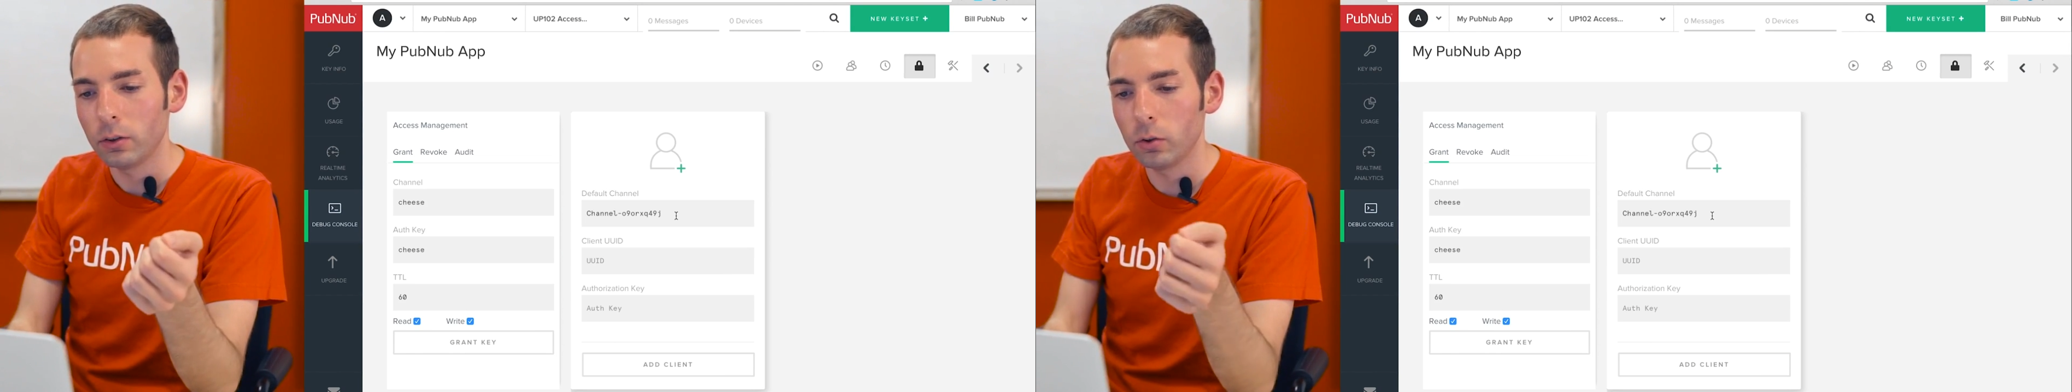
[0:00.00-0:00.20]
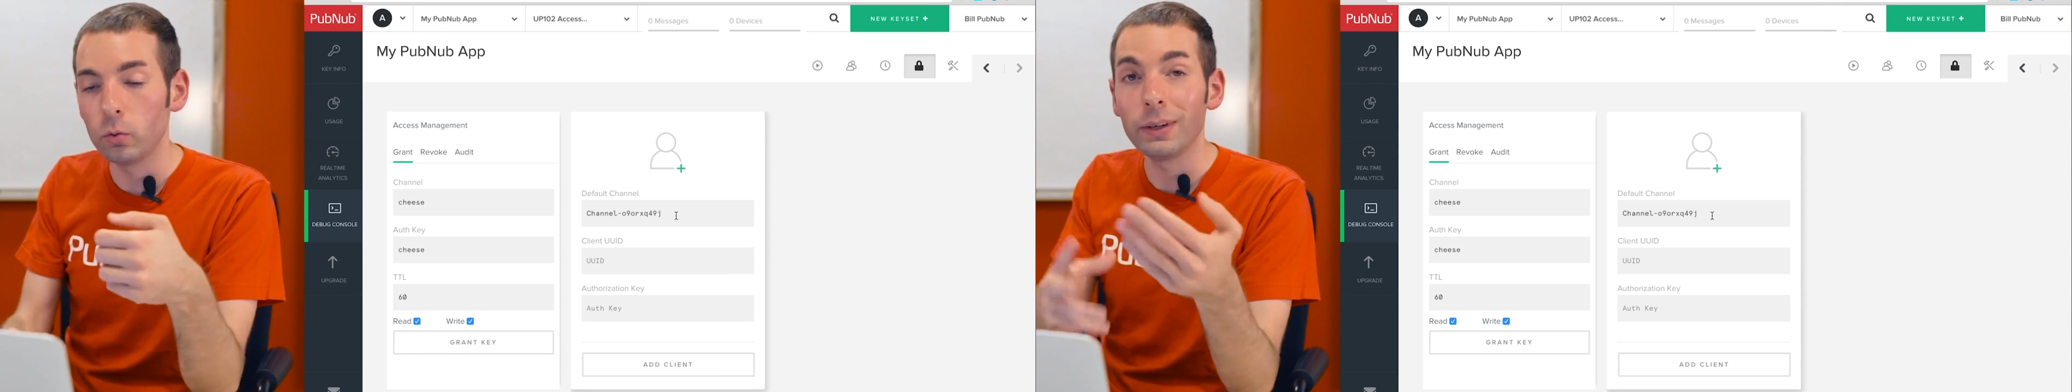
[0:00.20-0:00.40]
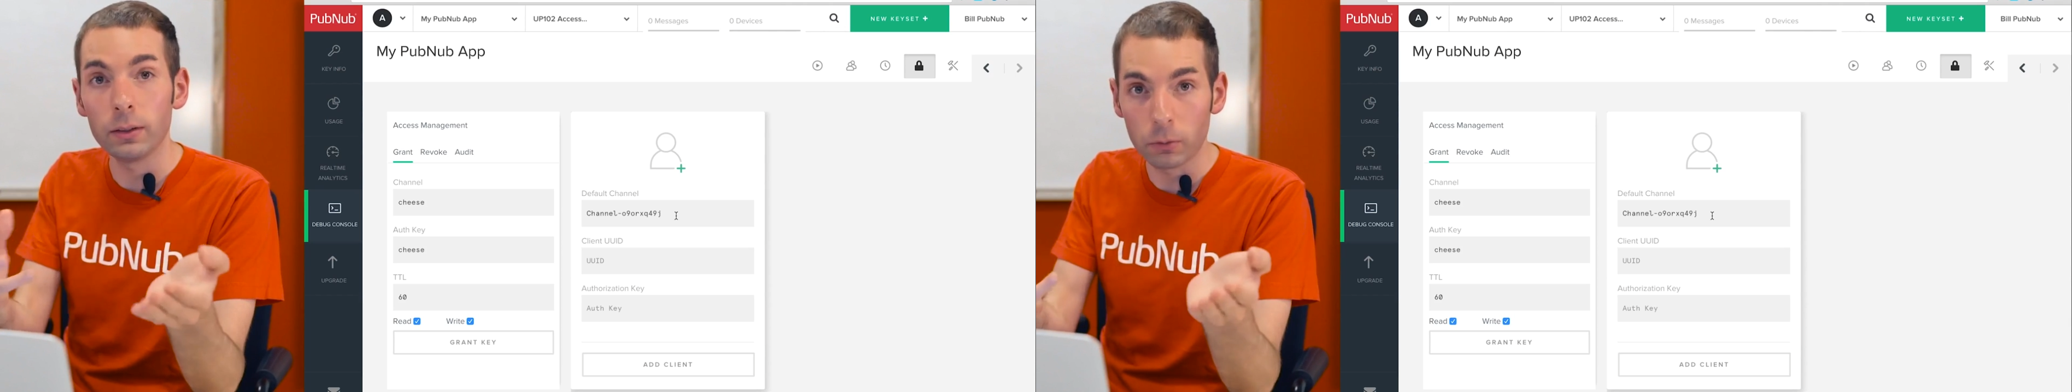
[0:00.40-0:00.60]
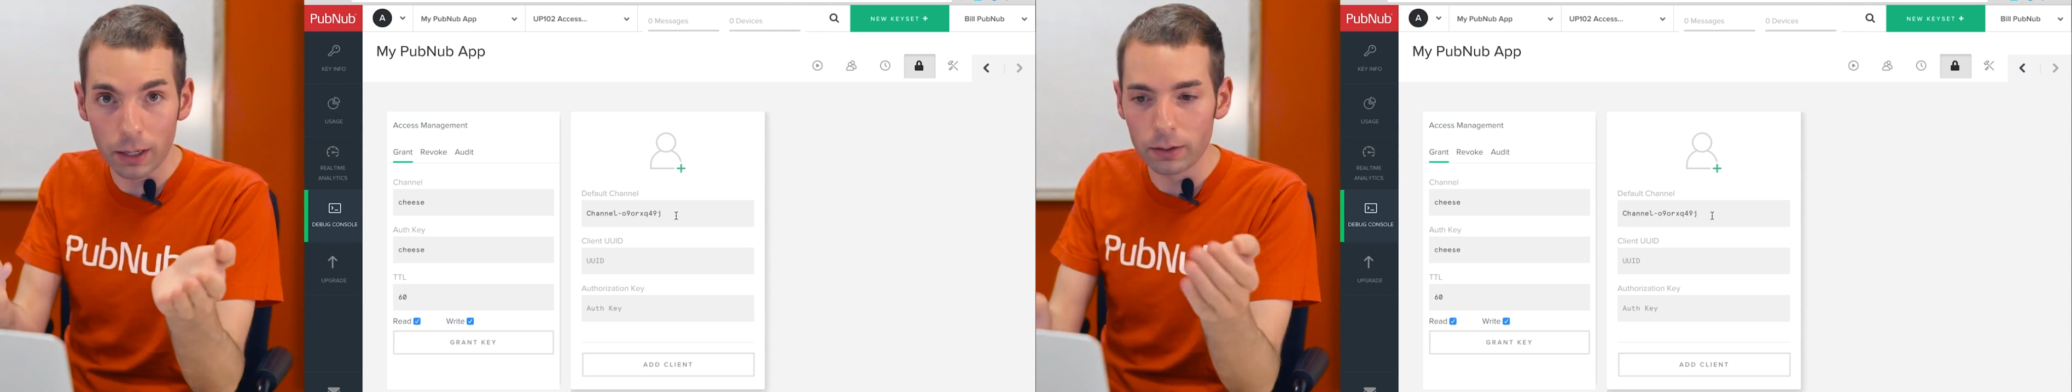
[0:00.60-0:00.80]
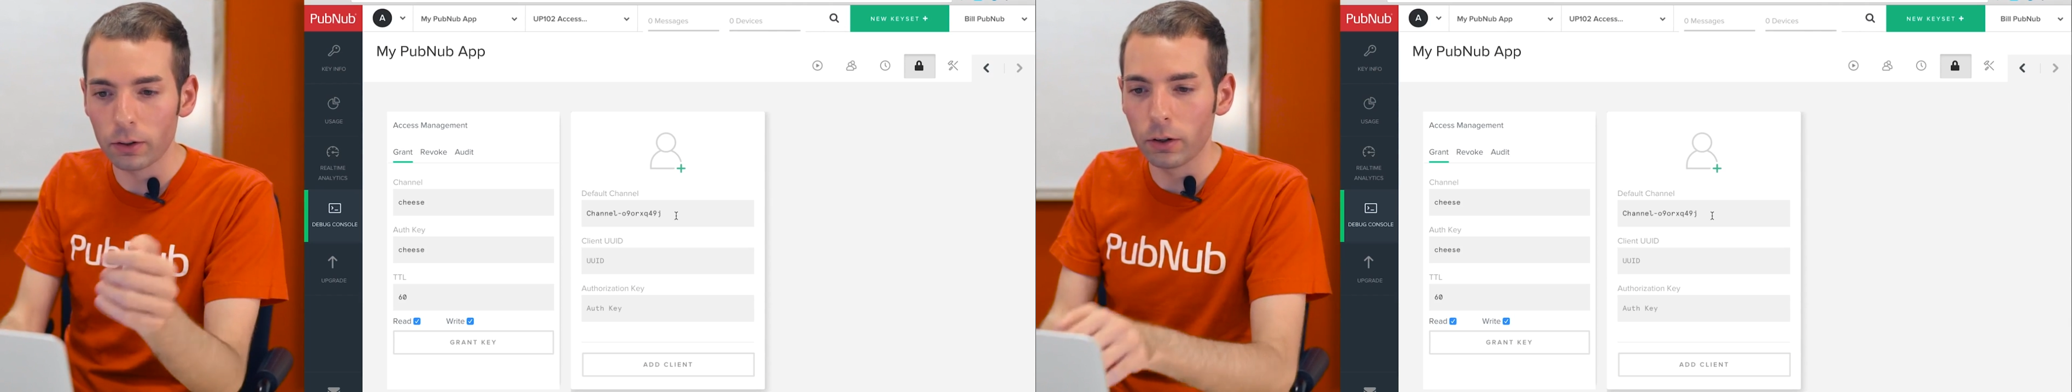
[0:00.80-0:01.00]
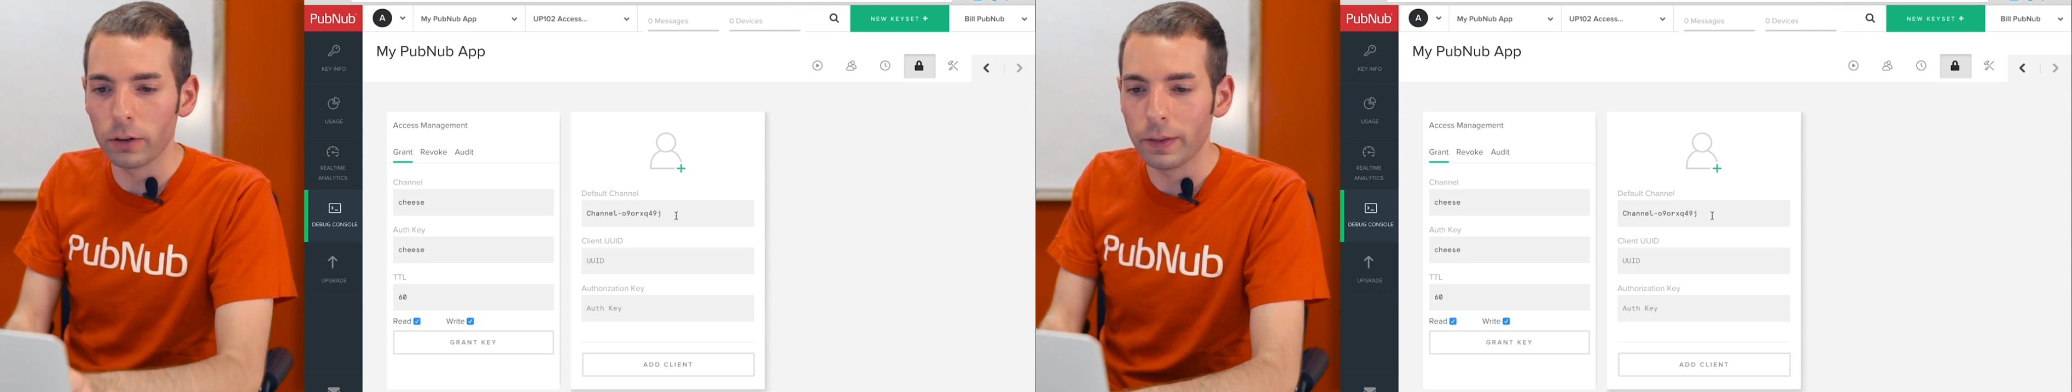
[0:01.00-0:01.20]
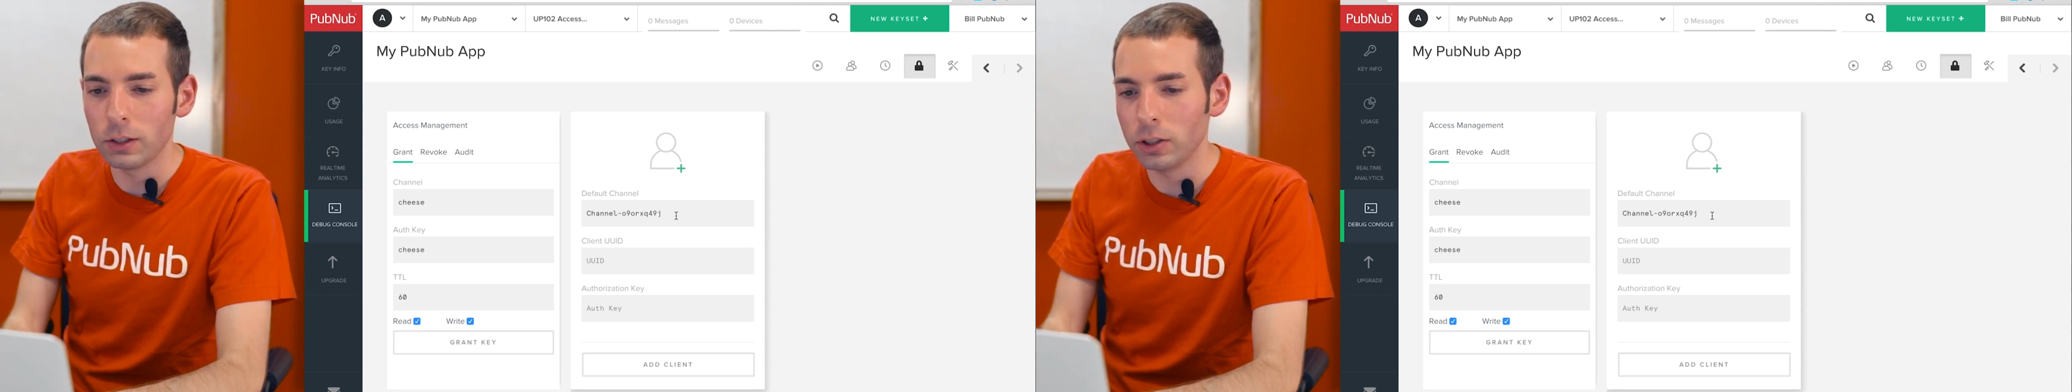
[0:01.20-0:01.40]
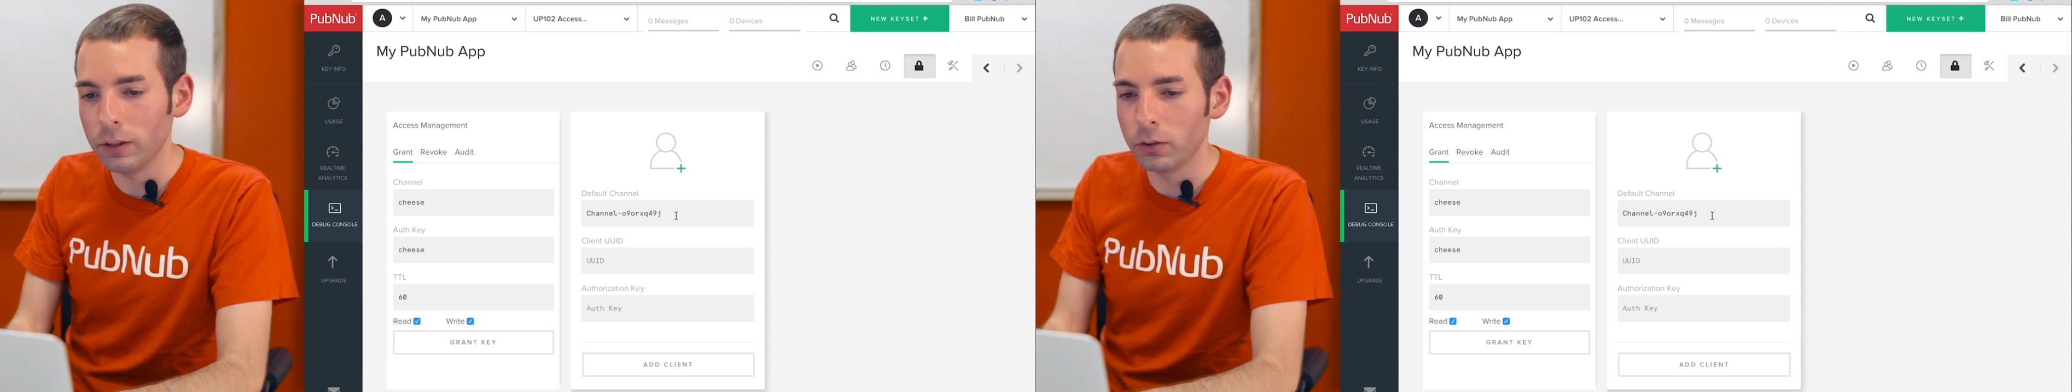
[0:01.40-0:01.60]
to read and write on the
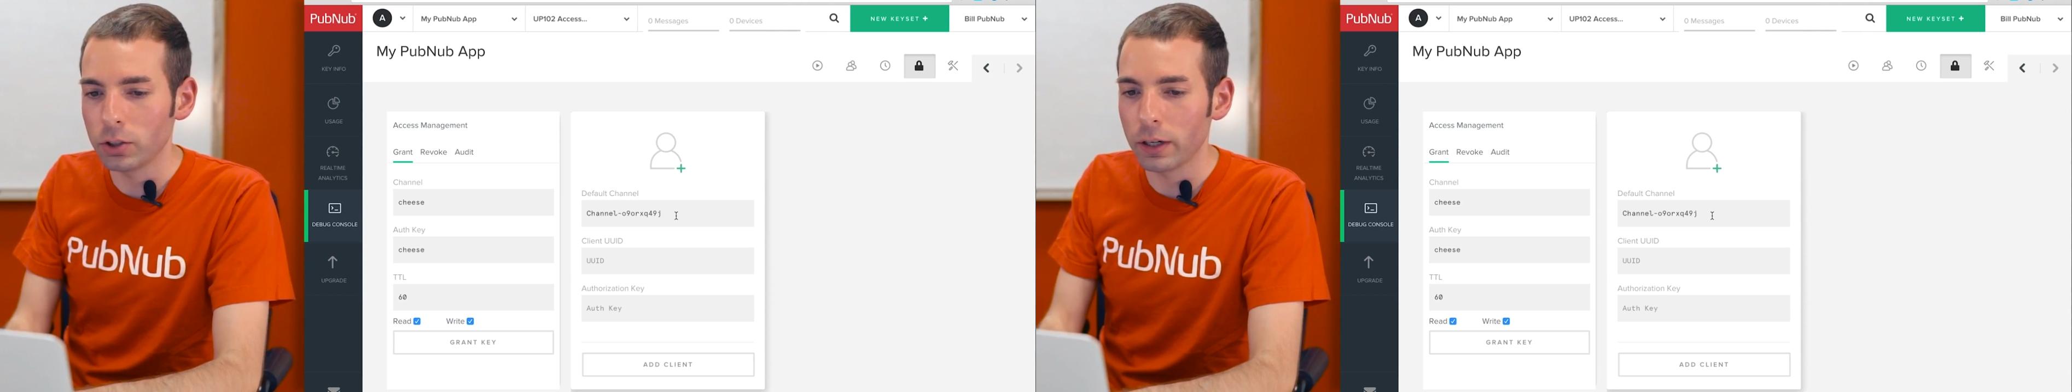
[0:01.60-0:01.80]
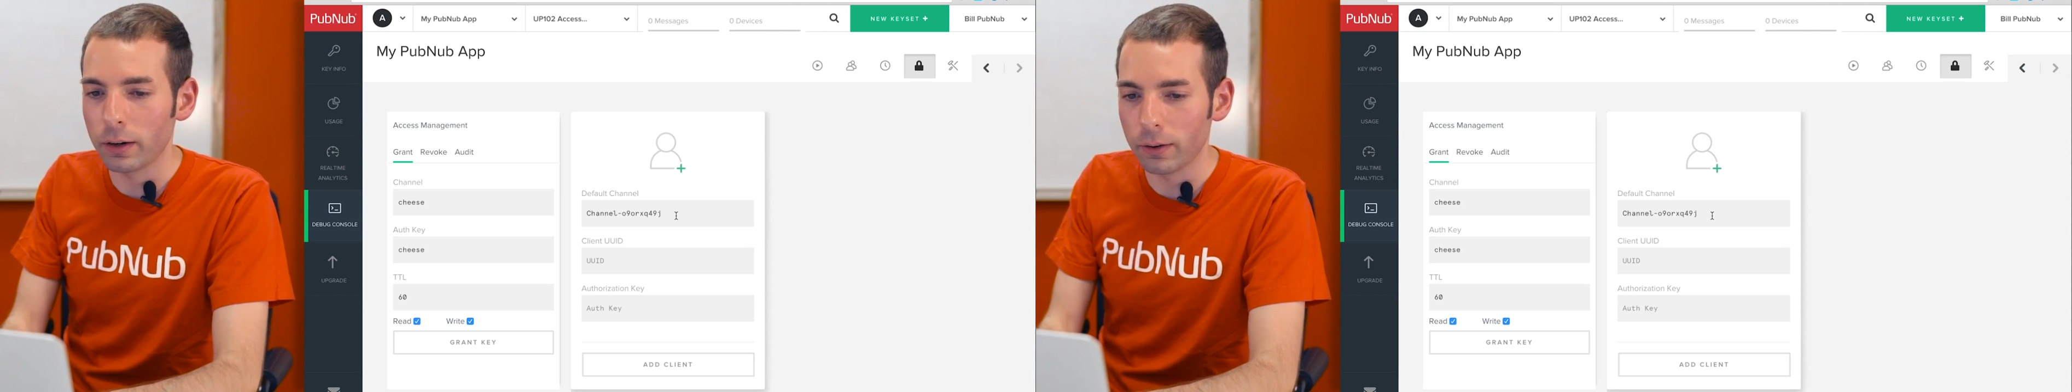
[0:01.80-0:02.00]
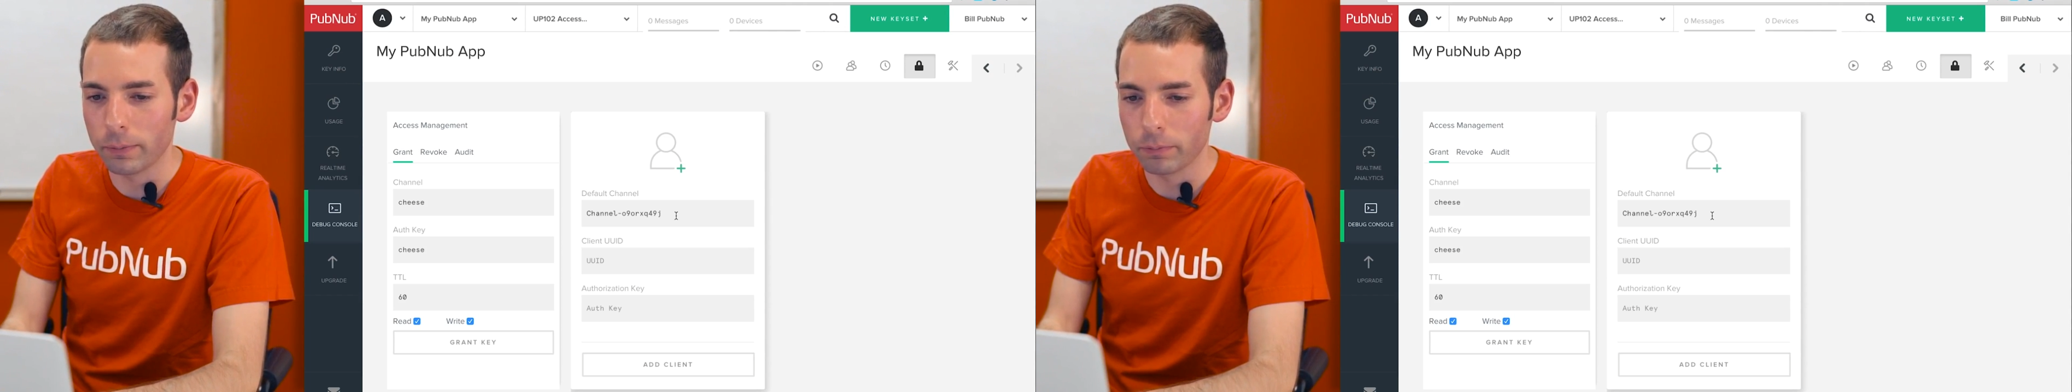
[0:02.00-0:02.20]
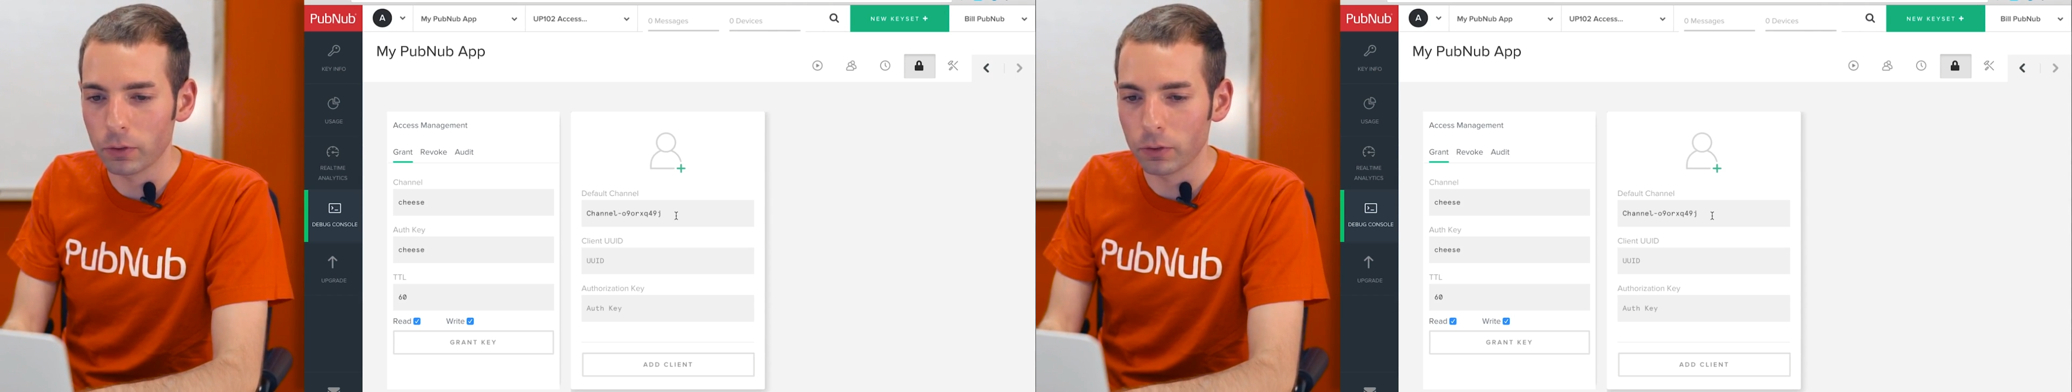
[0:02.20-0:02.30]
cheese channel.